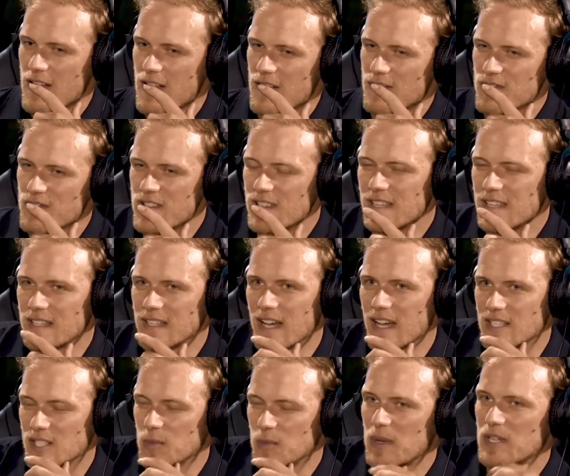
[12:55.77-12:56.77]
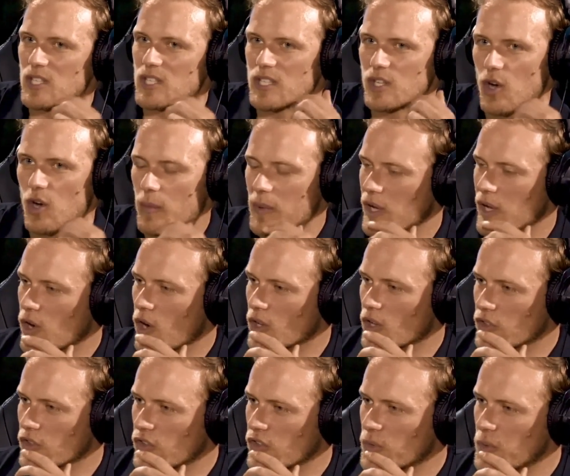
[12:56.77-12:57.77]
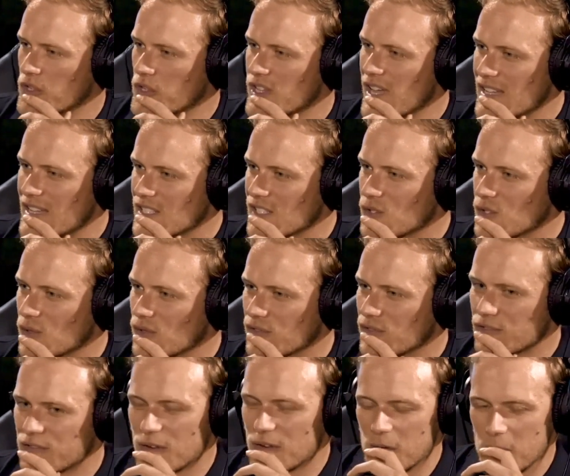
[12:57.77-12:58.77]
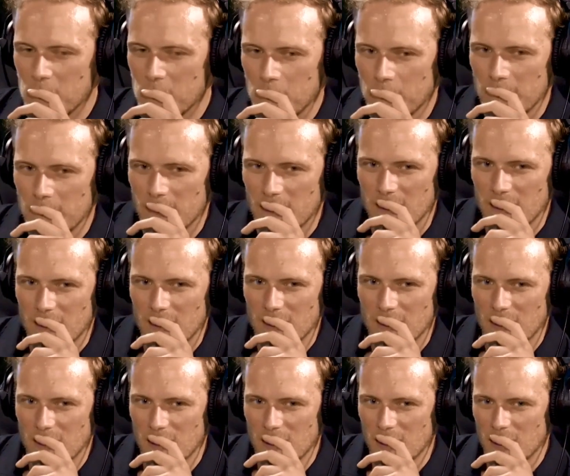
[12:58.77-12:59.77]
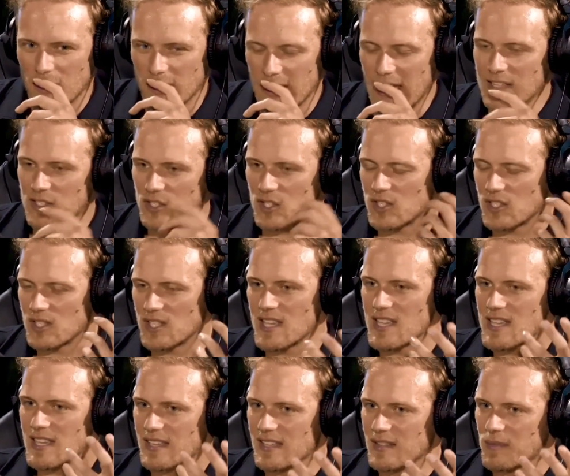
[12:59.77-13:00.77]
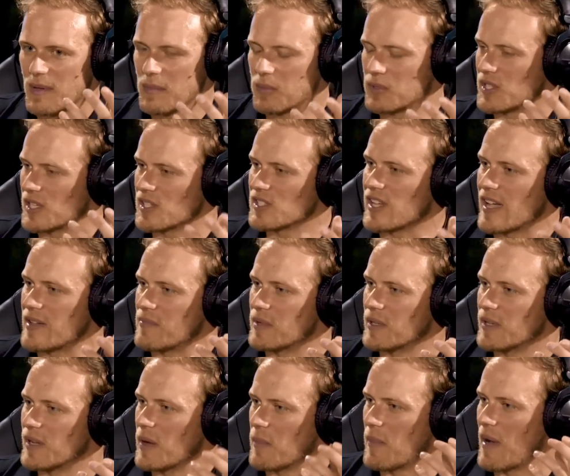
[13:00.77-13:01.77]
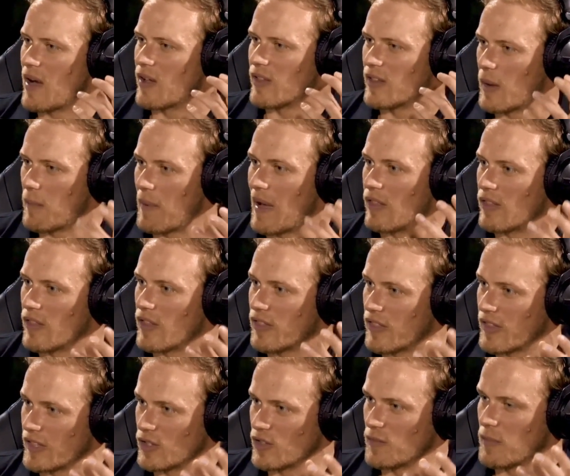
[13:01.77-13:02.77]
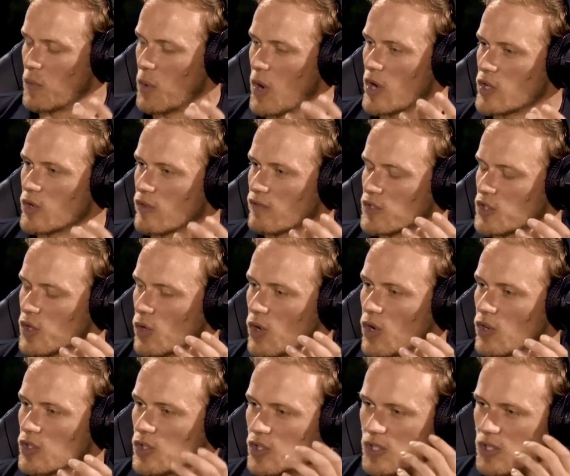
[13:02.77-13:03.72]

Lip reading: really nice, especially Comic Cons, where you get to sort of get to see people's excitement about the thing that you've been working on for so long. Because you